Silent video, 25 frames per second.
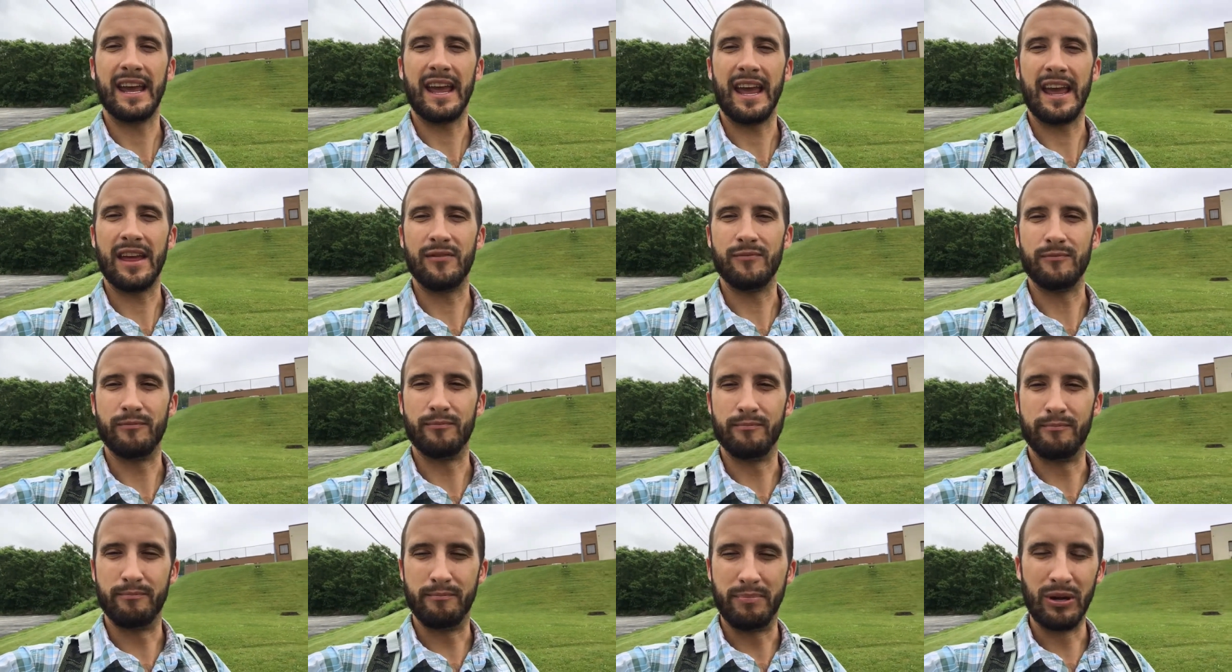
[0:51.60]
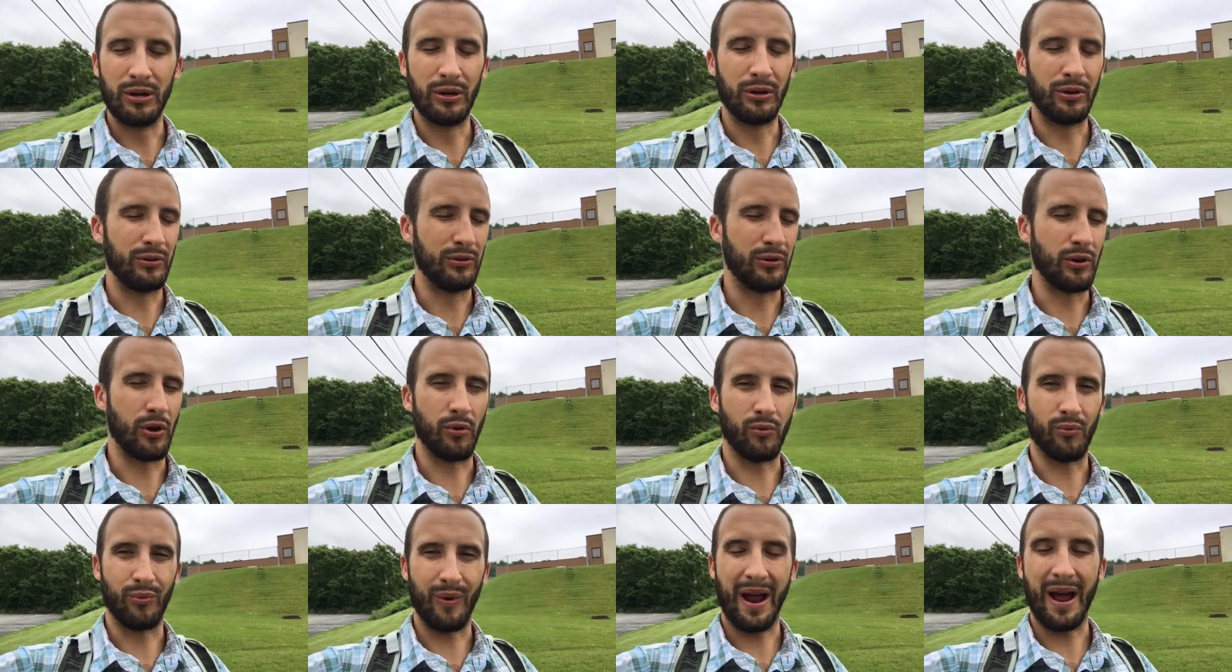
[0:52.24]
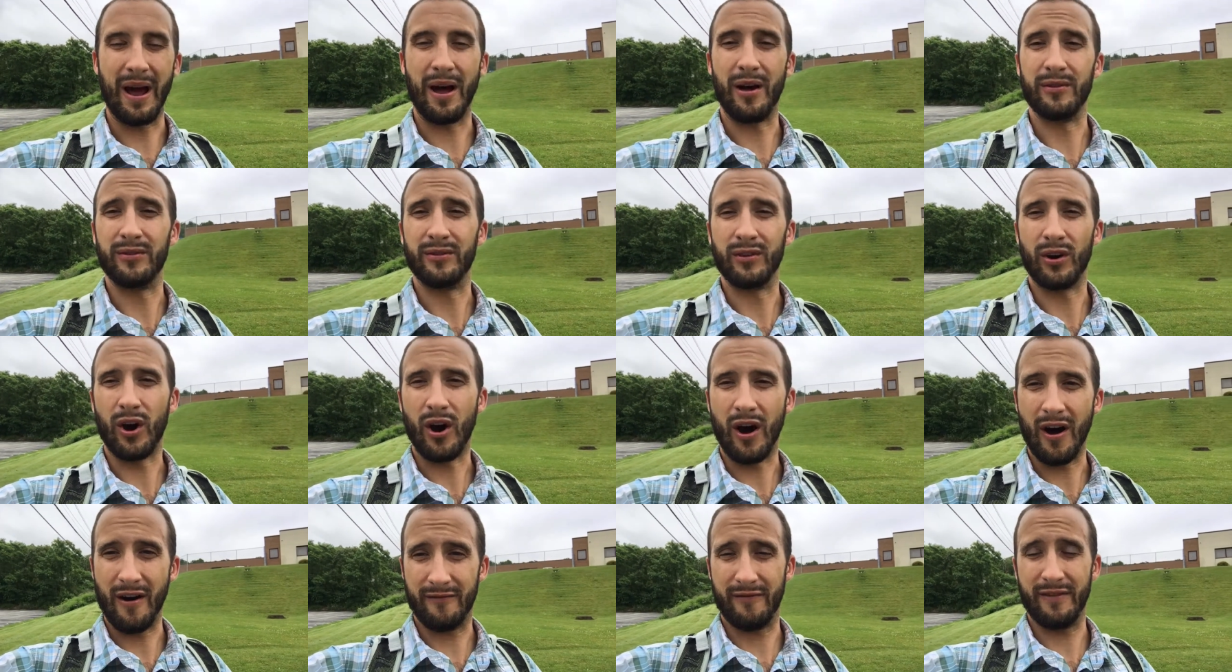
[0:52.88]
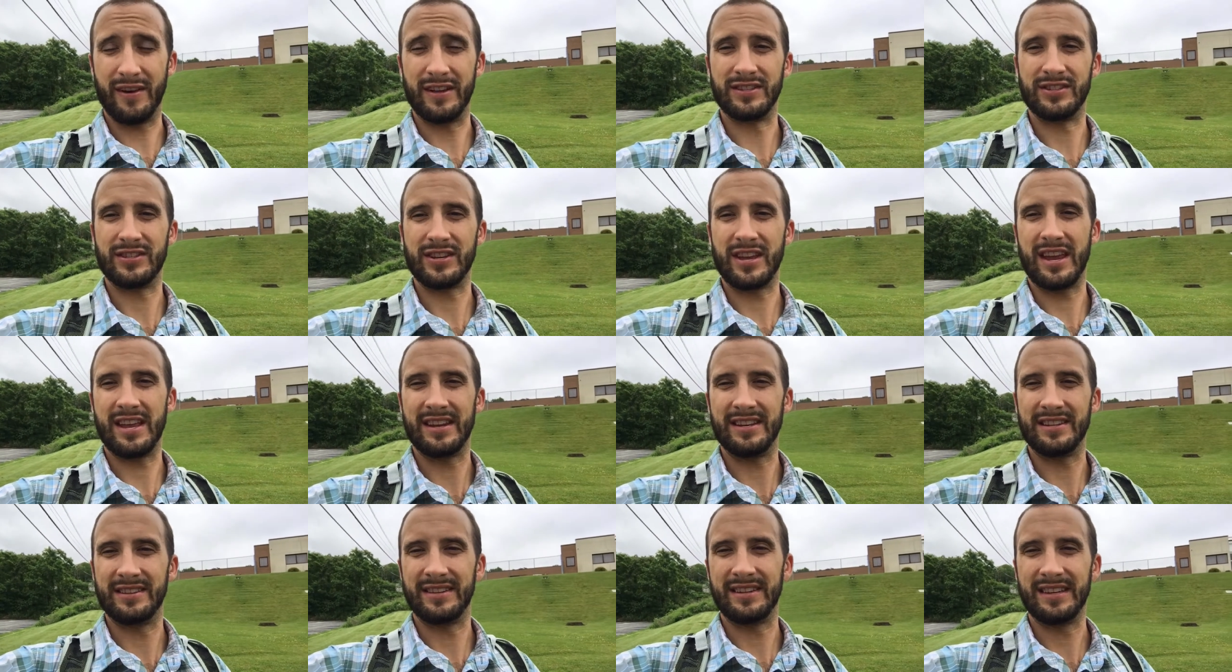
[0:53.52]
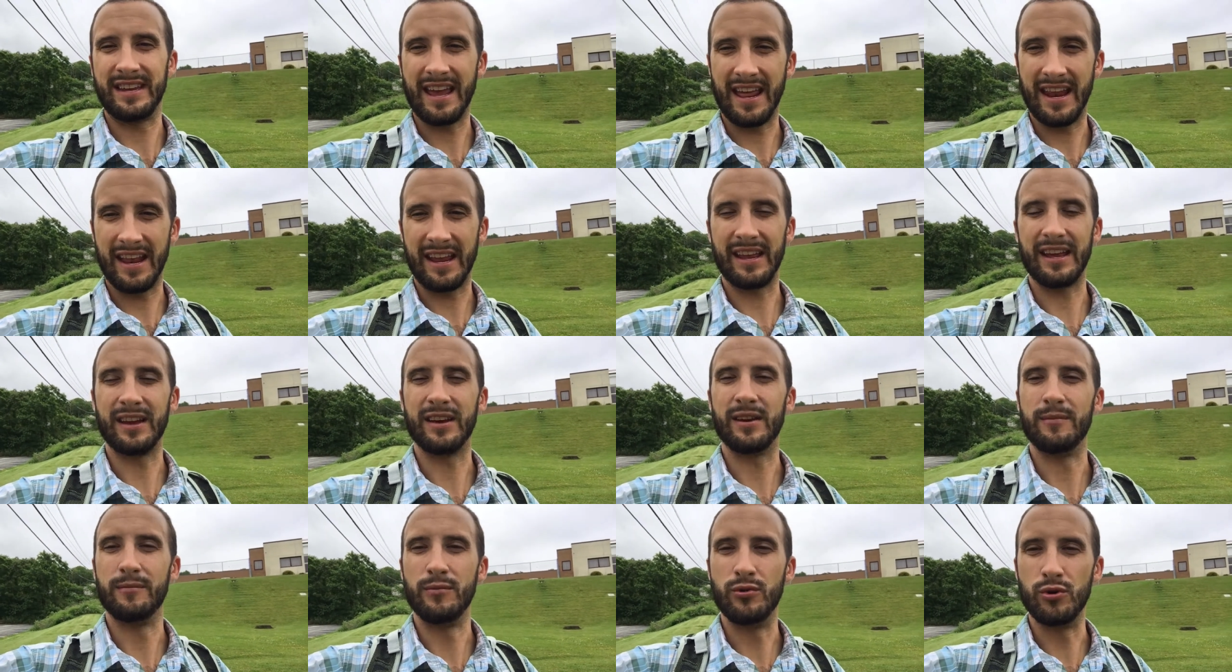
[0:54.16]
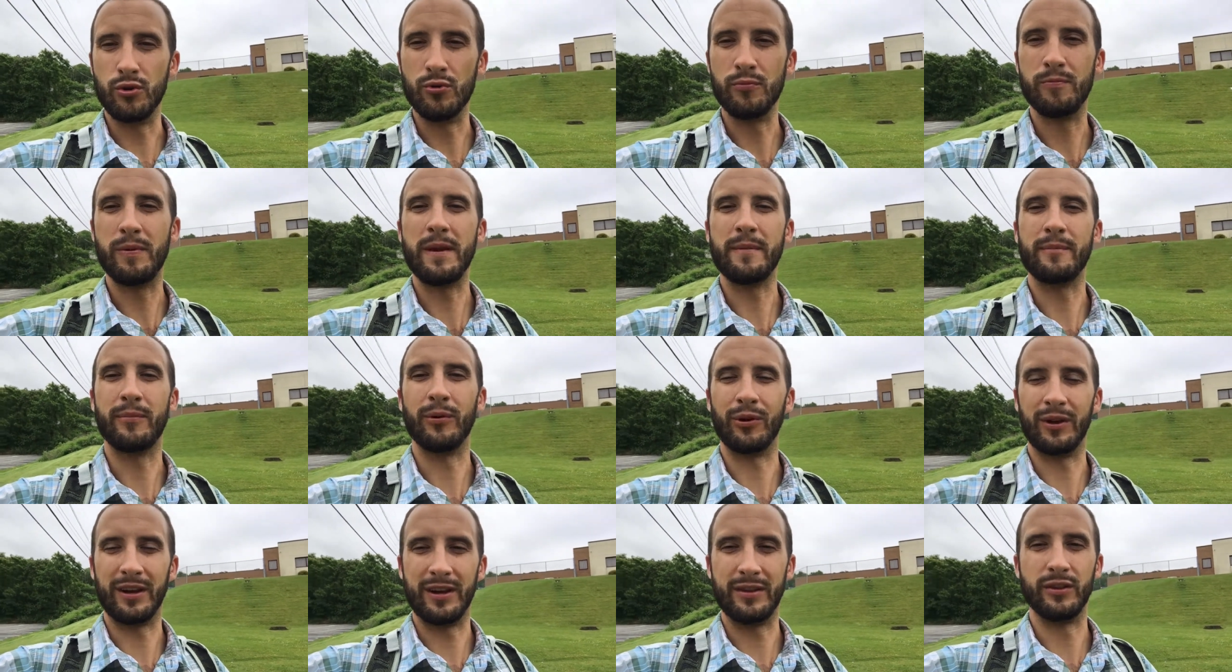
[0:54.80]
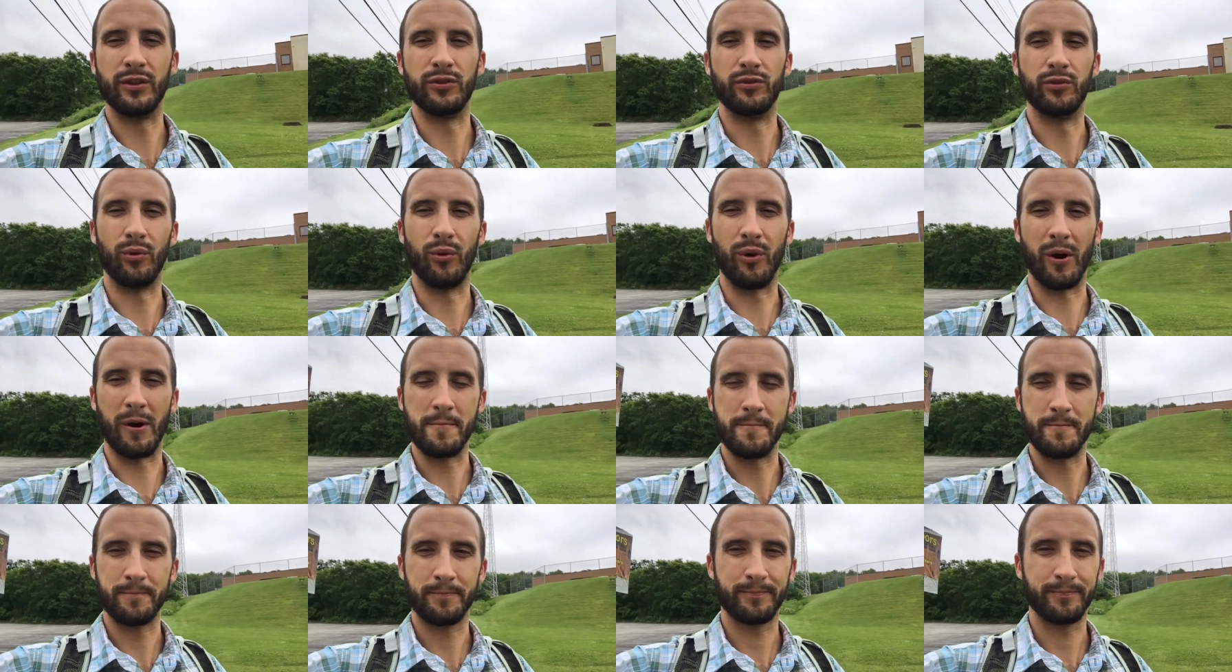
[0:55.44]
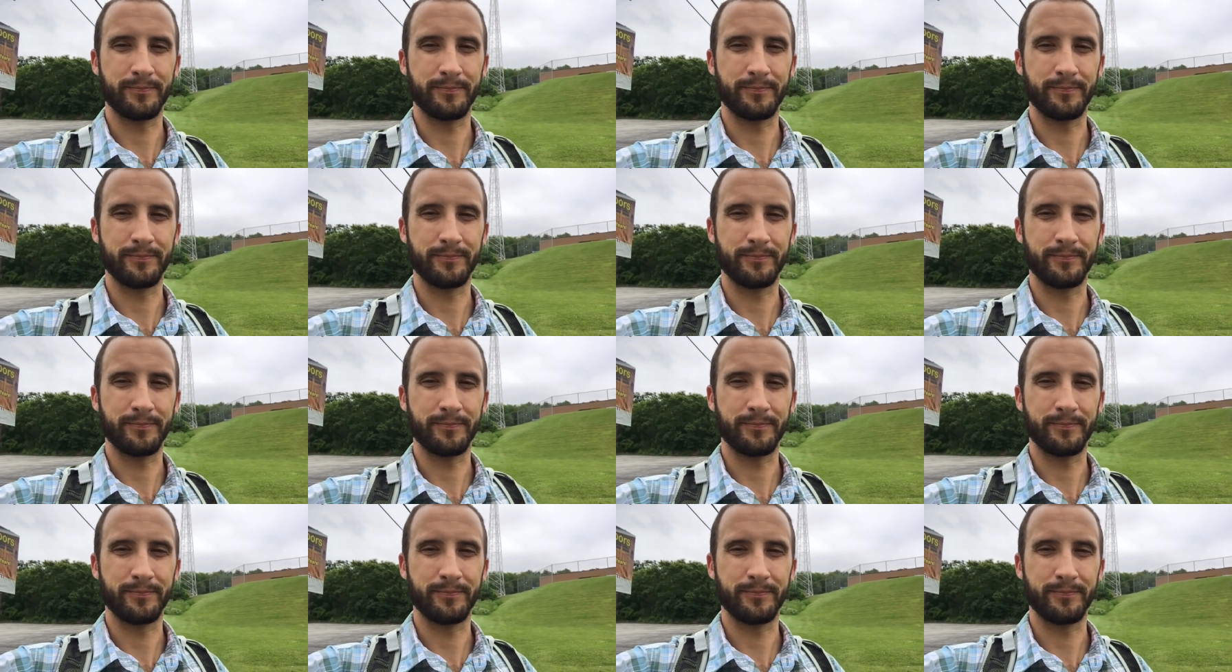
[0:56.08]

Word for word: and build around offense and getting new people in the door.